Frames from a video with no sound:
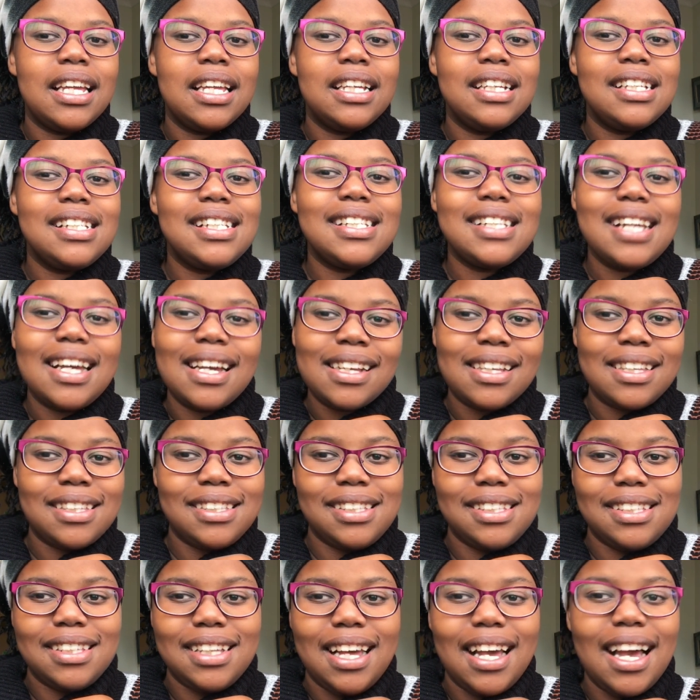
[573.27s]

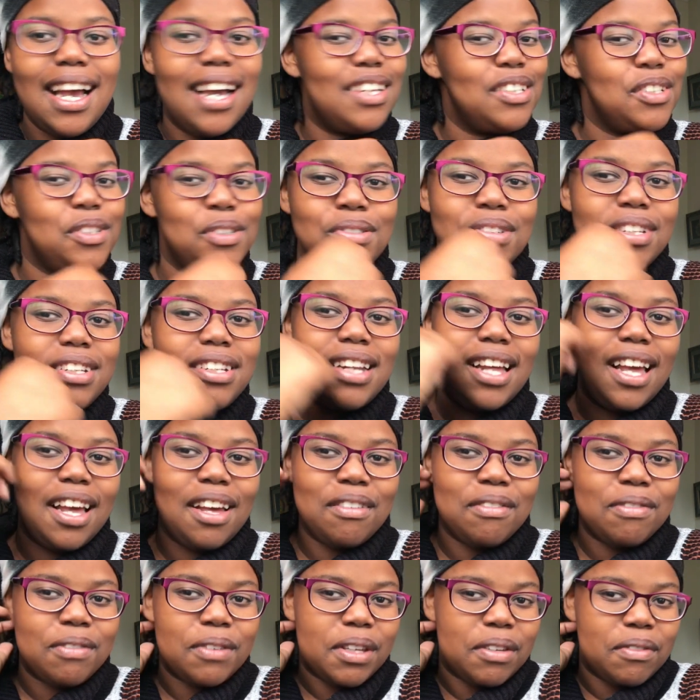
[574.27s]
shucks, I shouldn't
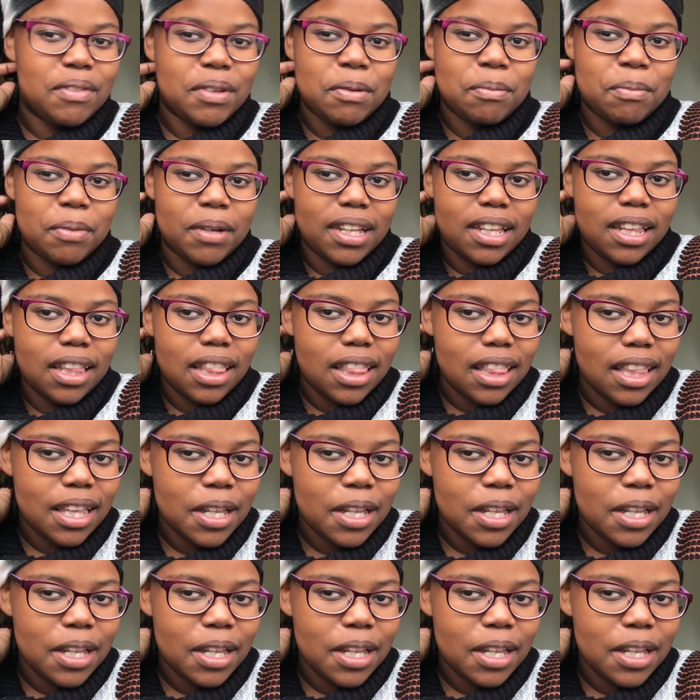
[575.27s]
have given birth.